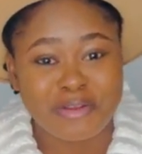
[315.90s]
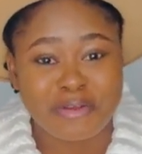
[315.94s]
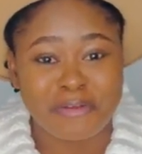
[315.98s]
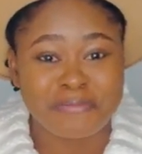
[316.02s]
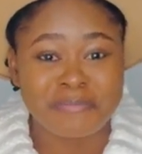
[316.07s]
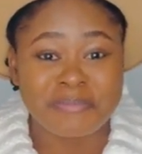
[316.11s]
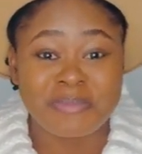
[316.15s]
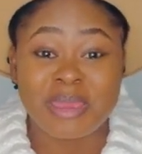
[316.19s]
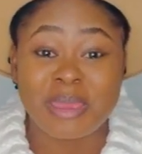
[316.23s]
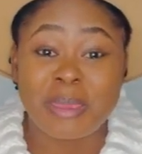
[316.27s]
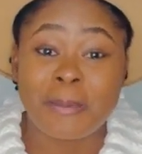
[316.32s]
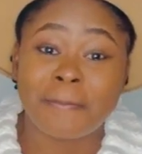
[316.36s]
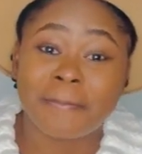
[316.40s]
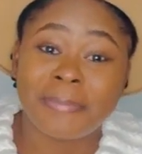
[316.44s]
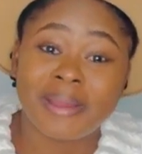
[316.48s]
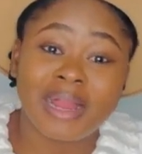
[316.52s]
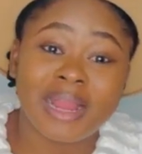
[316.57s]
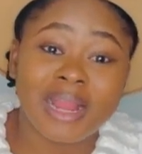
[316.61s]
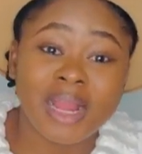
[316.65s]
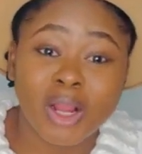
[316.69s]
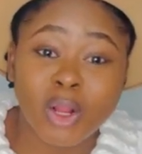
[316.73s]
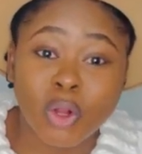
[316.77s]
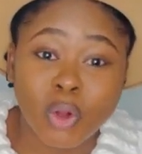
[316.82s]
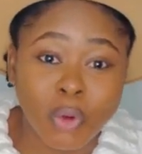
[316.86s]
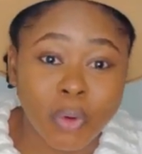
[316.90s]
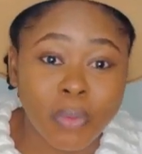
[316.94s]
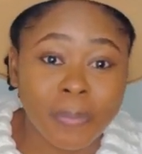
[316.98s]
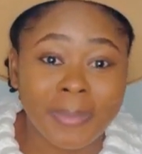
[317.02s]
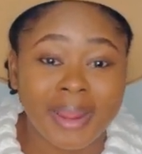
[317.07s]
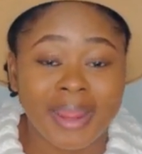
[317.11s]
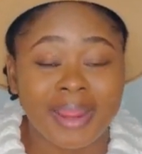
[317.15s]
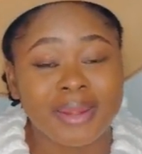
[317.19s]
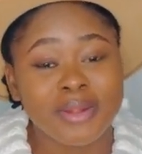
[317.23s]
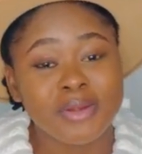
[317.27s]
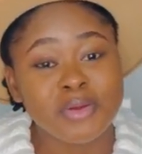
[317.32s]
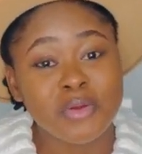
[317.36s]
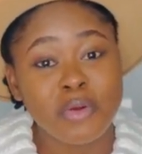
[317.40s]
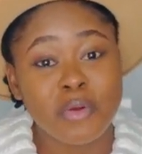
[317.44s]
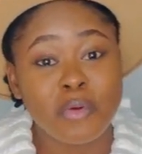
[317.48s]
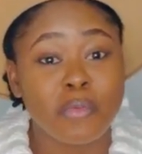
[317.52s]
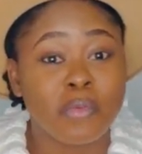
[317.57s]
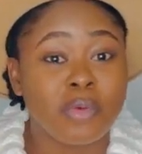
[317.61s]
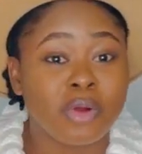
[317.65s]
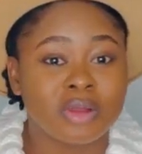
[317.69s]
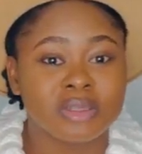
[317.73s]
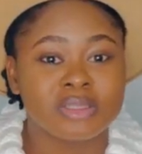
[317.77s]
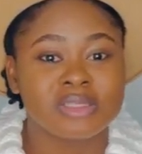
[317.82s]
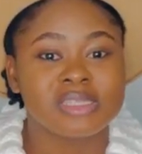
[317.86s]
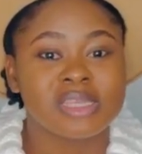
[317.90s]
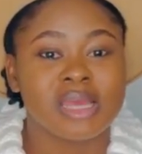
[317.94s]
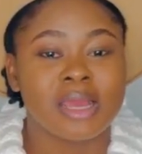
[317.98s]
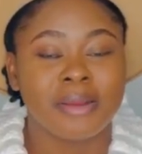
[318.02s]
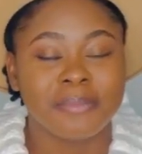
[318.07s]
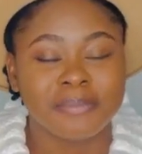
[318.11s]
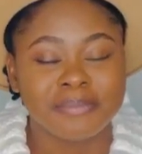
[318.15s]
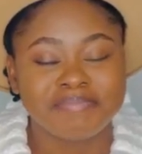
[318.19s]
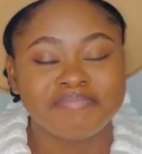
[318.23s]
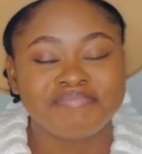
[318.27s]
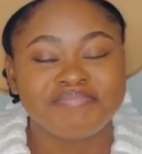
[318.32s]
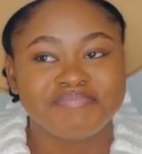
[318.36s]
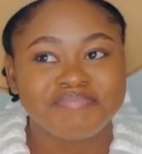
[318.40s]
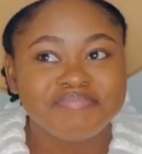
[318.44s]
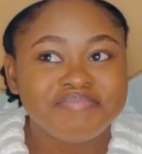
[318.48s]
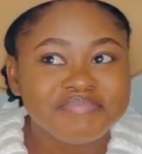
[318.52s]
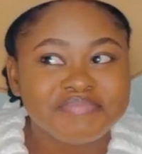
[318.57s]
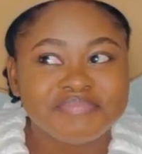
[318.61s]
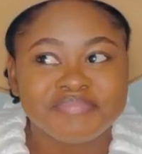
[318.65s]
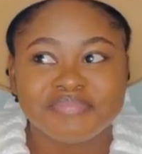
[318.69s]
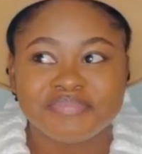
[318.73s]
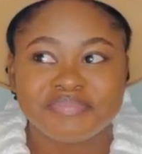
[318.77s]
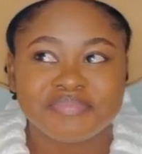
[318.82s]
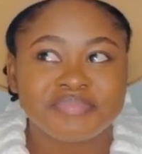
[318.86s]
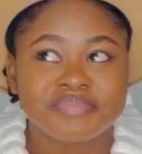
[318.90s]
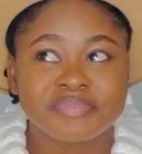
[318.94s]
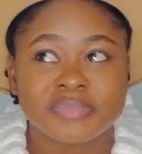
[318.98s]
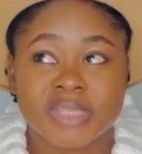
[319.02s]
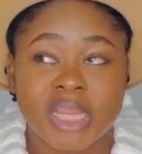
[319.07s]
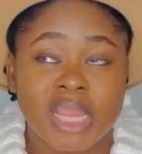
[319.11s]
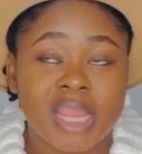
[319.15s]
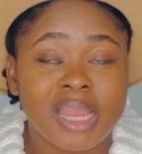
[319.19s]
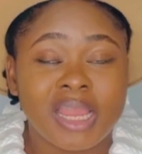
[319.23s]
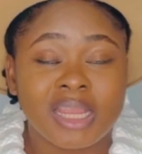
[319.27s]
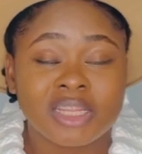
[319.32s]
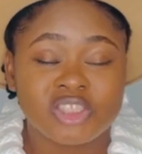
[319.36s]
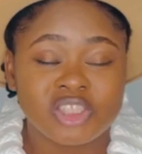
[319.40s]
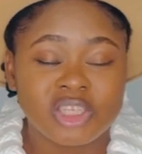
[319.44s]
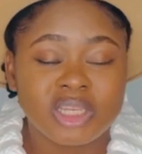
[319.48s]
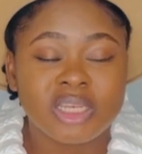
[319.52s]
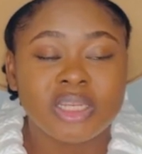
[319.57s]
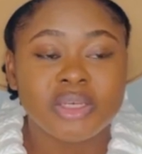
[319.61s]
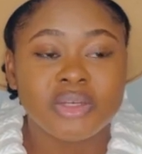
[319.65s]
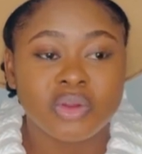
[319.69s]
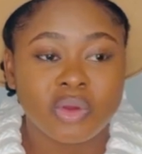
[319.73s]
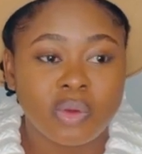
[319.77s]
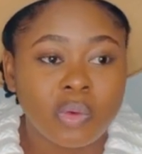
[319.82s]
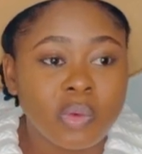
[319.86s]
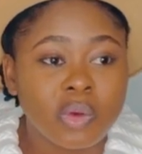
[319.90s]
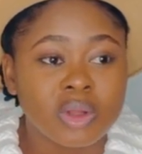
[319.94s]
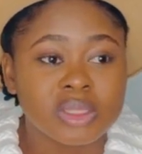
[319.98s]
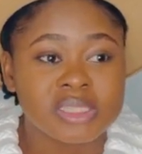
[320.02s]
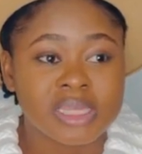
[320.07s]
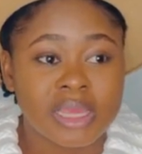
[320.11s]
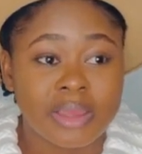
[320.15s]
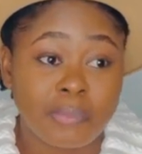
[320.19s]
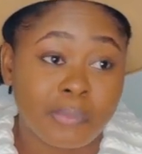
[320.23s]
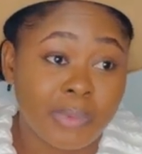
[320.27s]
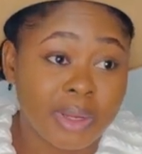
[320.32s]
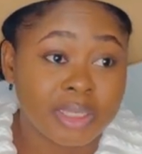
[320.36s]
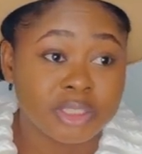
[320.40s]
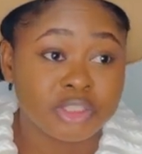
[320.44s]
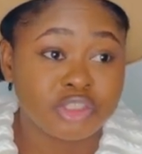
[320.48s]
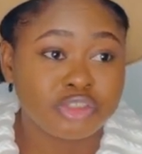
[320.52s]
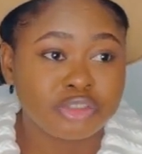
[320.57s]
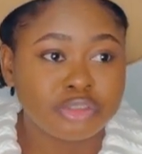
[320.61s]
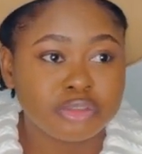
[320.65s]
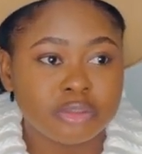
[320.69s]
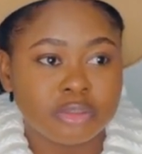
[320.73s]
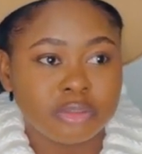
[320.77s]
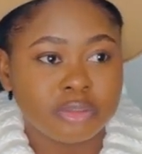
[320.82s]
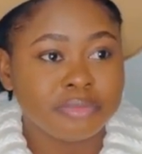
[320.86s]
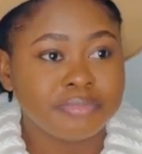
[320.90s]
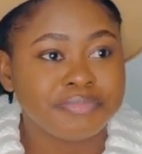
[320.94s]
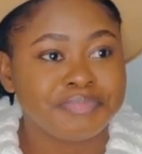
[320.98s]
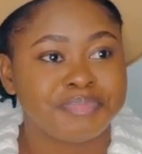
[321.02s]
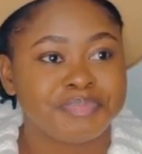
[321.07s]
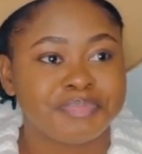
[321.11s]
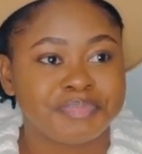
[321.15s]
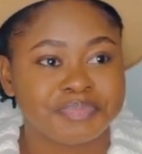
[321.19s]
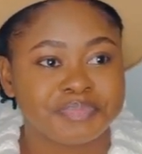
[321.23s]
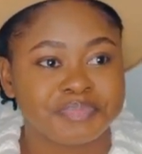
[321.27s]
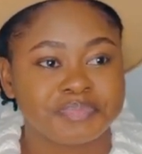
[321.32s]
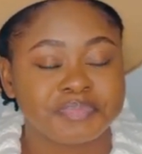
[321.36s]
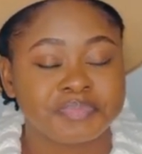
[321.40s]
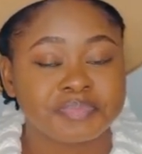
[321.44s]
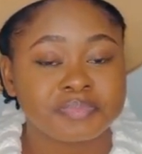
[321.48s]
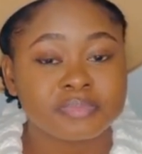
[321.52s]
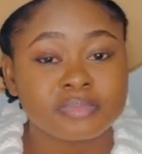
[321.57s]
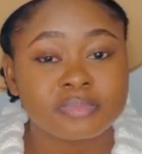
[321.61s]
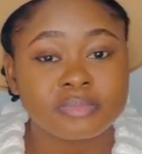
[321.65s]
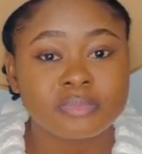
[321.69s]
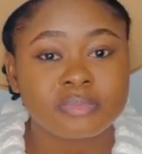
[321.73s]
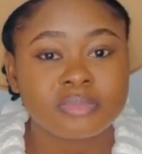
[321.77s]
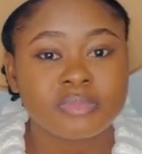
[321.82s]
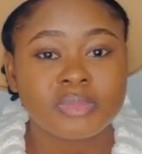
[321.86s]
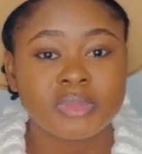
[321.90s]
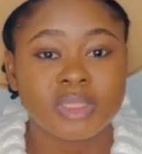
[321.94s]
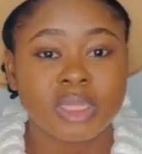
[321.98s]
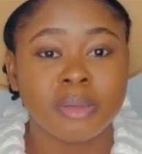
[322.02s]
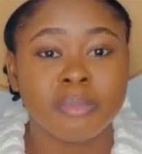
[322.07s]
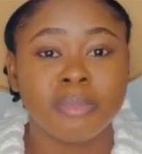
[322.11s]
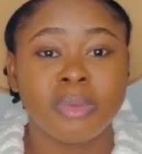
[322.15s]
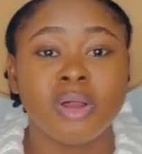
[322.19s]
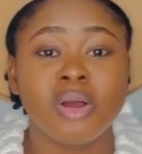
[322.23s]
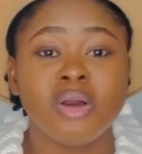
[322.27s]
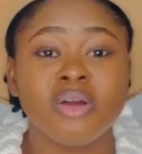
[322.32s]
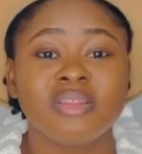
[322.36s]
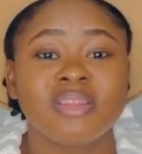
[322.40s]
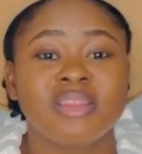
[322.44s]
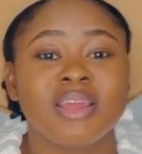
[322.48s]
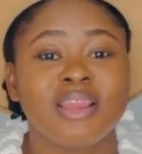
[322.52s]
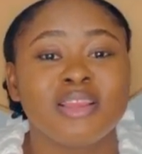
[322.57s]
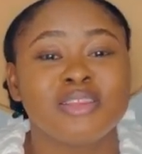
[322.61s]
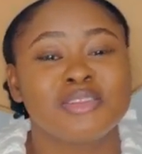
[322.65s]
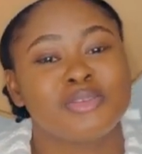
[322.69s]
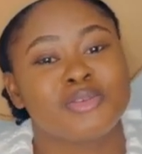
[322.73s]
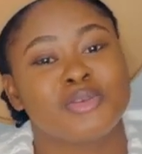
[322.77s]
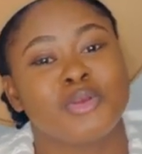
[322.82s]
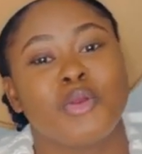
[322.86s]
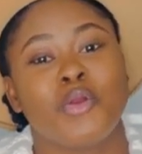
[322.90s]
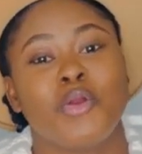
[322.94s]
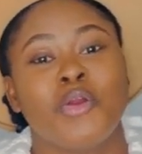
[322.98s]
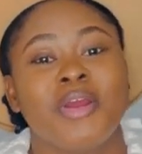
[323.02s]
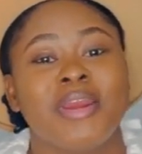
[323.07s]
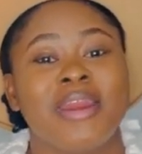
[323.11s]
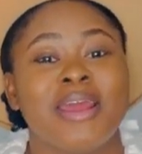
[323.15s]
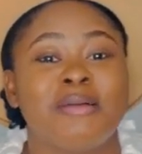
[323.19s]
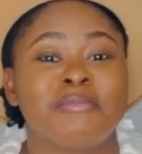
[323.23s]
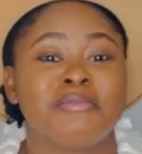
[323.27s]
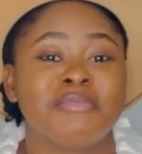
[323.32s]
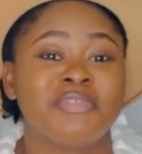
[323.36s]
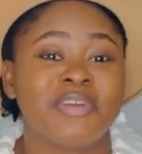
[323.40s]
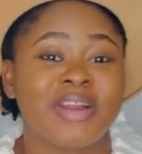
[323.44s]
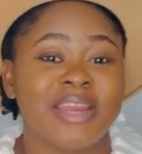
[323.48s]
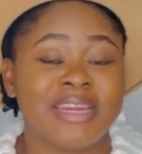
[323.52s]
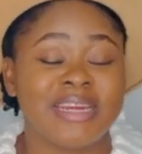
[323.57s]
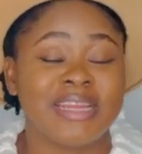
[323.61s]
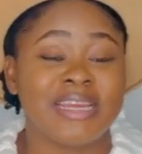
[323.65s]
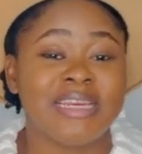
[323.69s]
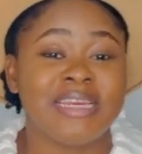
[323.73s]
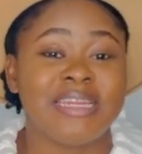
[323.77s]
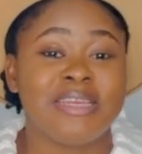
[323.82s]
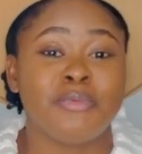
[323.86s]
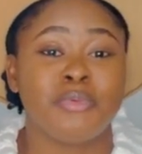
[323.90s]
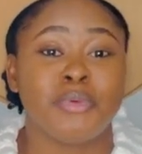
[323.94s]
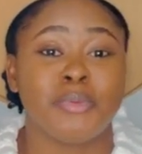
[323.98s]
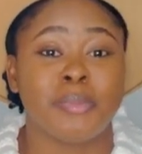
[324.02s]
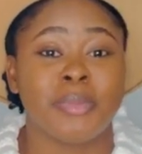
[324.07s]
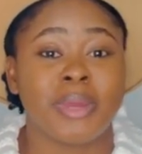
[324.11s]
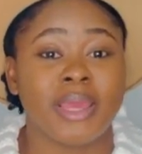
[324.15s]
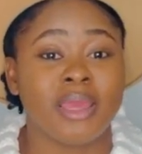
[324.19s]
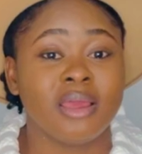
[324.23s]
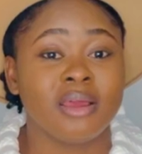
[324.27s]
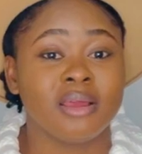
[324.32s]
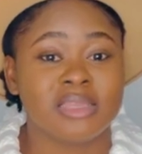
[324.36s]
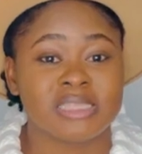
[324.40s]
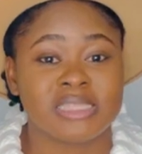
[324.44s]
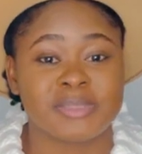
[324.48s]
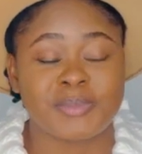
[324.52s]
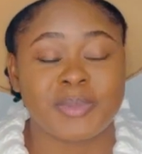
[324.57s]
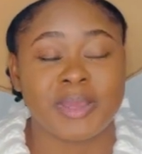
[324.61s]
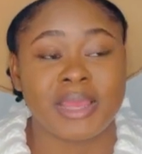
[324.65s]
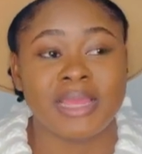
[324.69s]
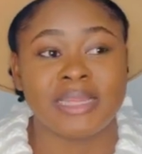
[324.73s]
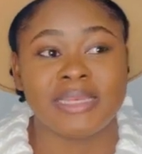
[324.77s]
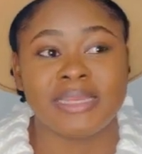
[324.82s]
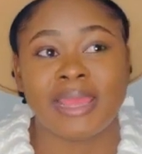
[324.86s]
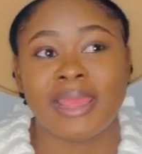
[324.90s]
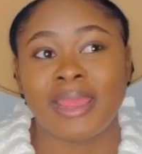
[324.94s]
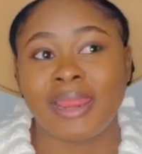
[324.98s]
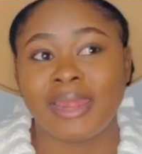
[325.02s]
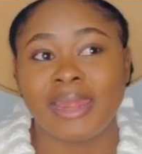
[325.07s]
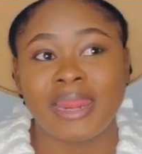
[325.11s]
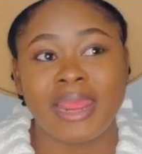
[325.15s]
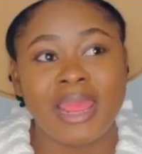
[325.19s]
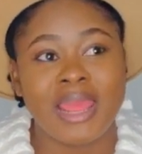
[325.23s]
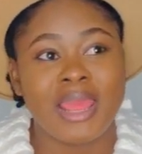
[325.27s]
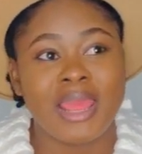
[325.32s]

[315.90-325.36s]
of me, back home, I know what actually know what I went through. But all thanks to God, I'm finally with my husband and